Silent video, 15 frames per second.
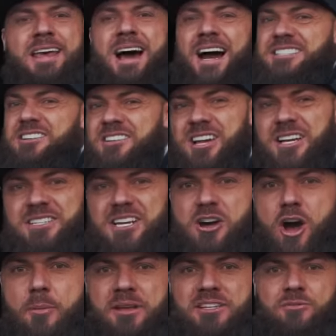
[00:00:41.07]
I saw tons of
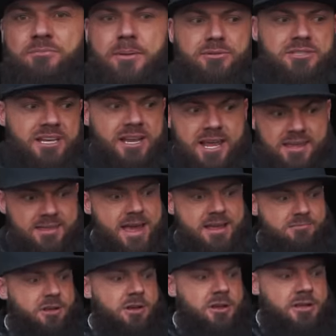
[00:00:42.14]
comments from people saying, hey, that,
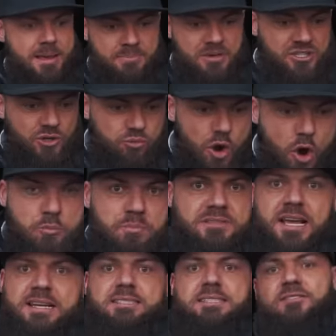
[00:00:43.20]
that piece of rope is
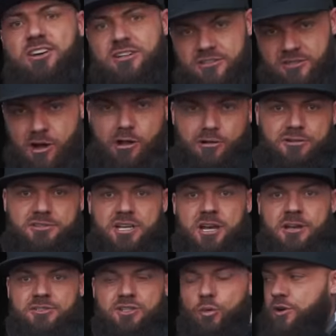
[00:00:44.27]
like seven hundred dollars.
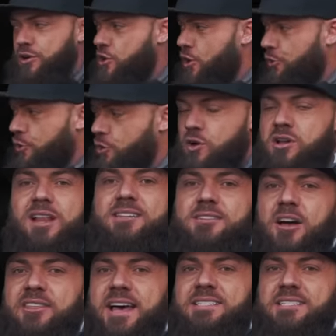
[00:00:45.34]
So we're gonna go through and collect
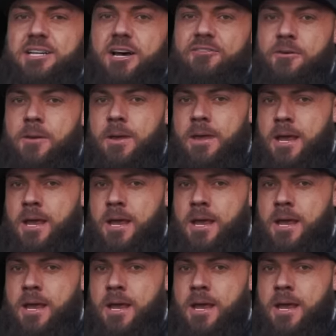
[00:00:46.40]
all that stuff.